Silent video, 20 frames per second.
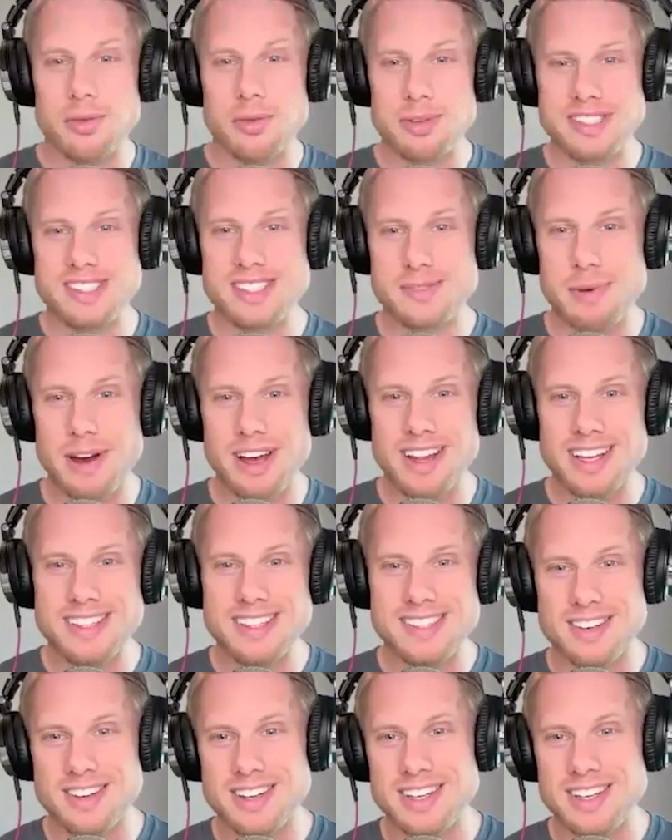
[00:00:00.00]
to the Business
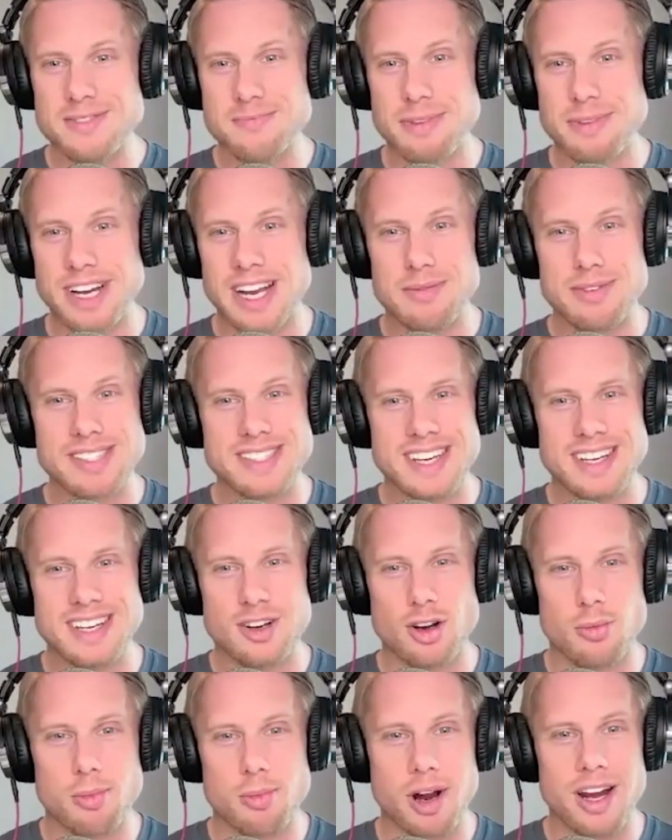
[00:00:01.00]
Spotlight Series. My name is
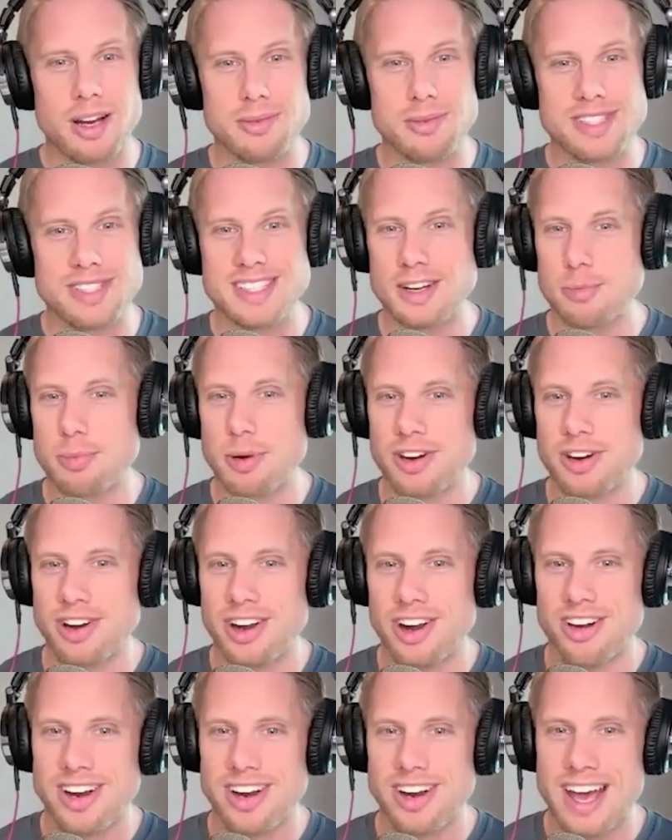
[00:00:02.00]
Tanner O'Brien. I'm a senior partner
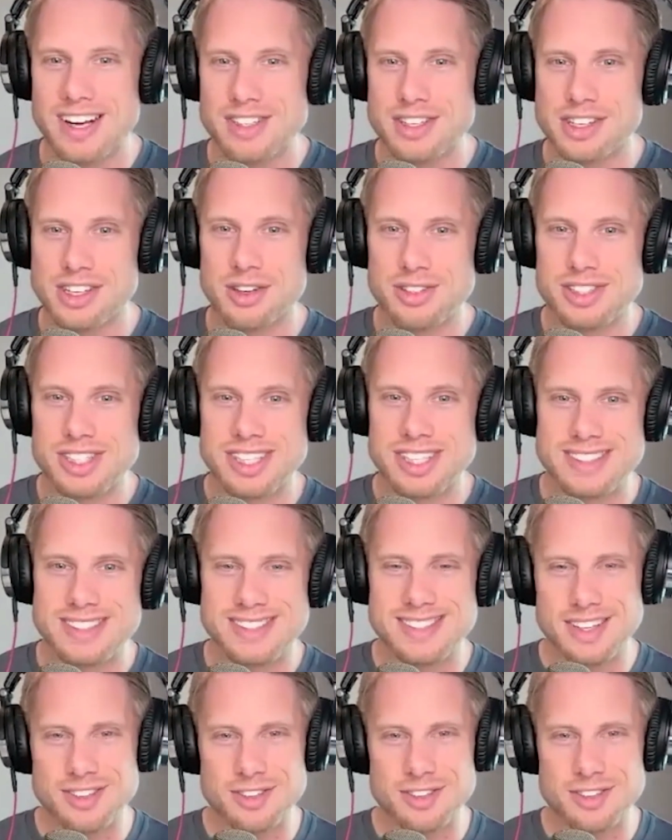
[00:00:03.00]
here at Action Coach in
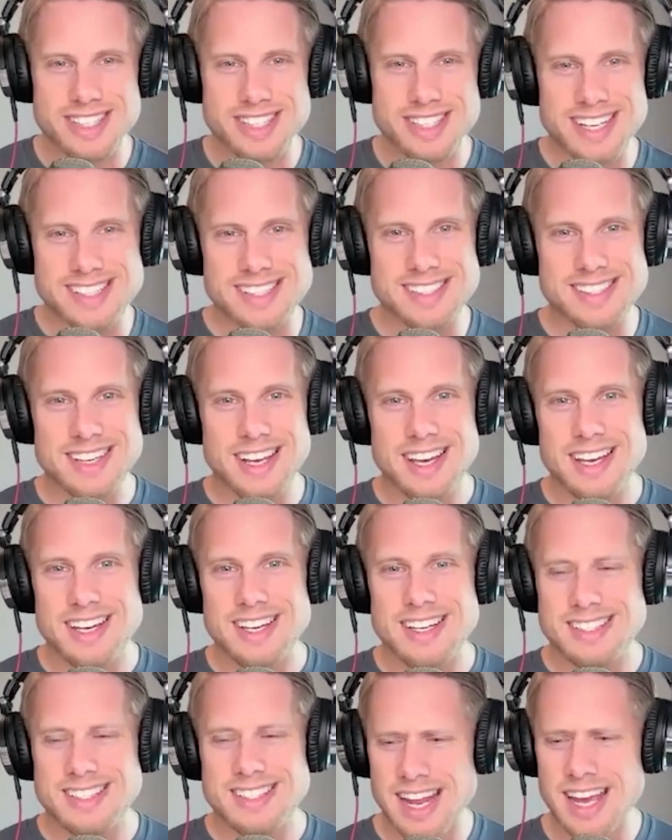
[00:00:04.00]
Central Texas.
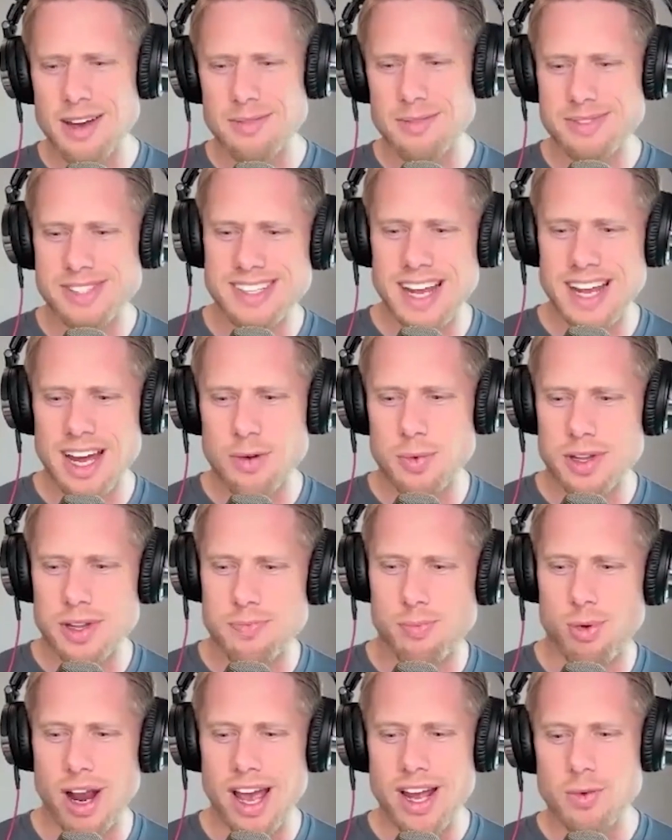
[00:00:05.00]
Today, I'm sitting down
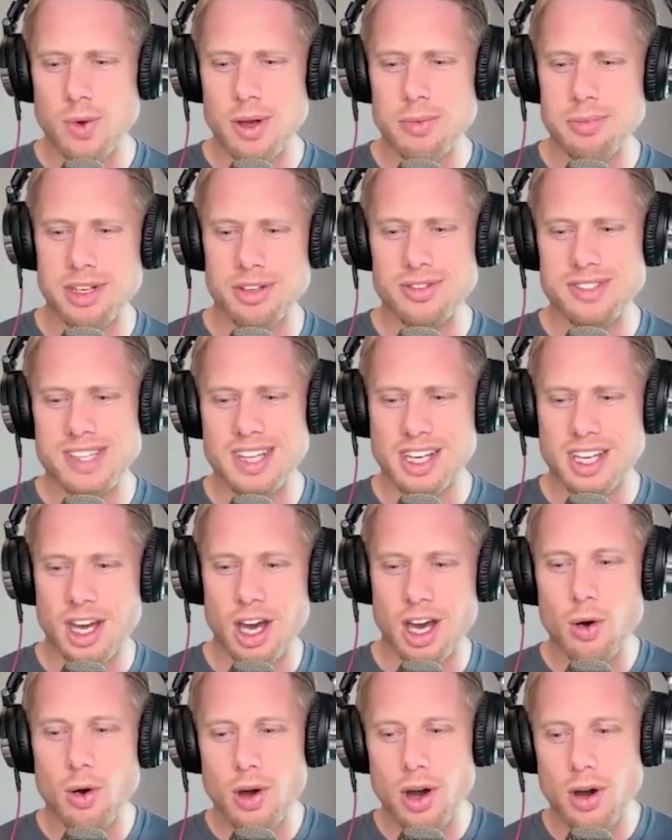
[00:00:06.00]
with Brad Whitman, who is the
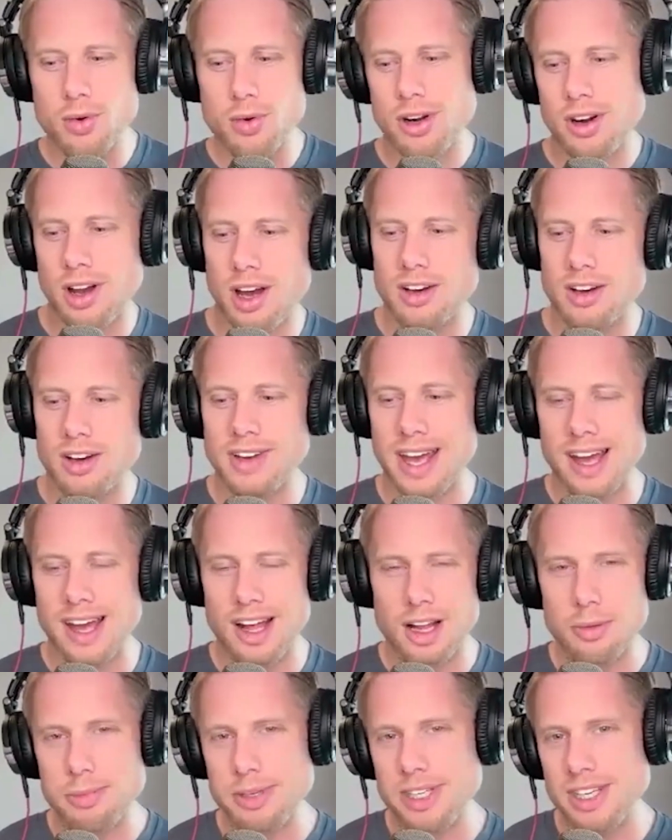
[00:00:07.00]
co owner of
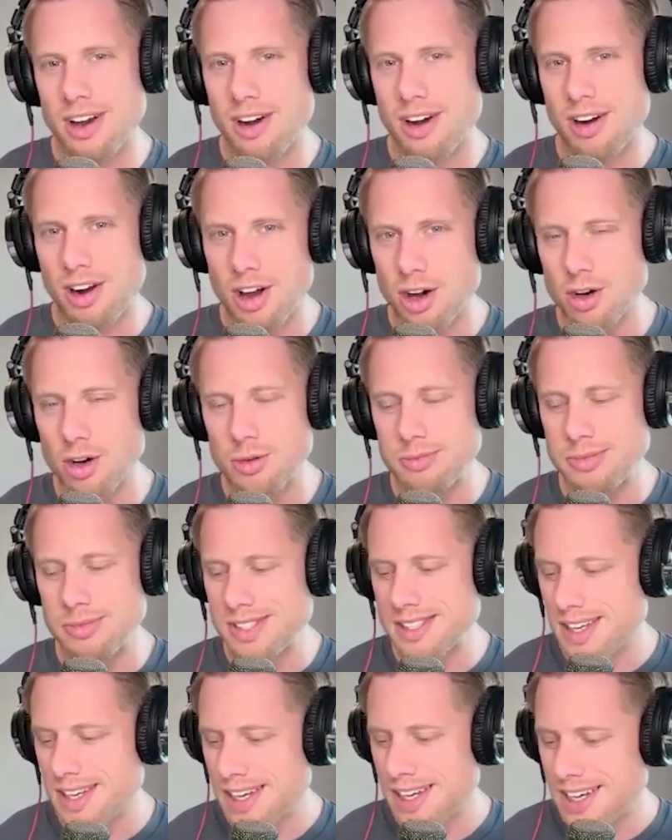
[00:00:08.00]
LBR
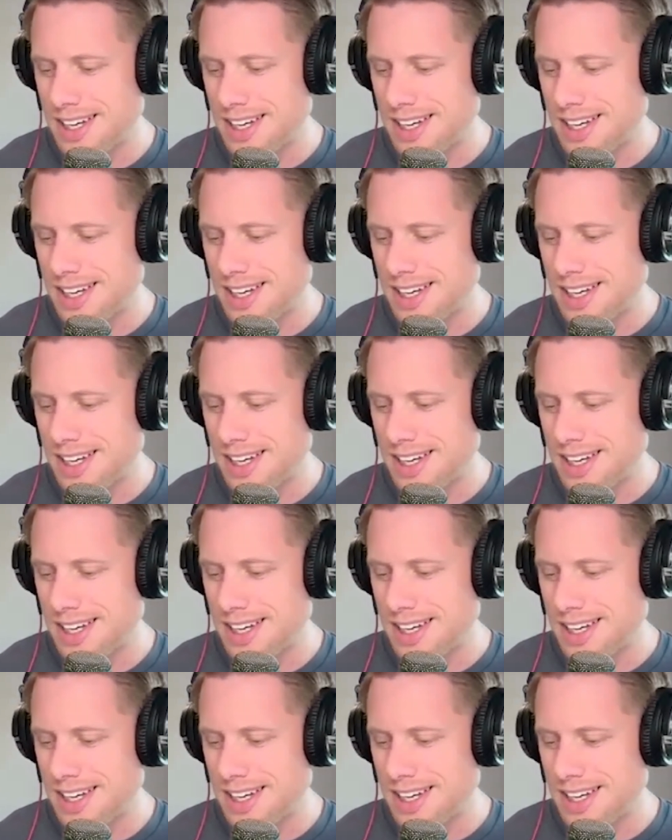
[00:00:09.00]
Homes.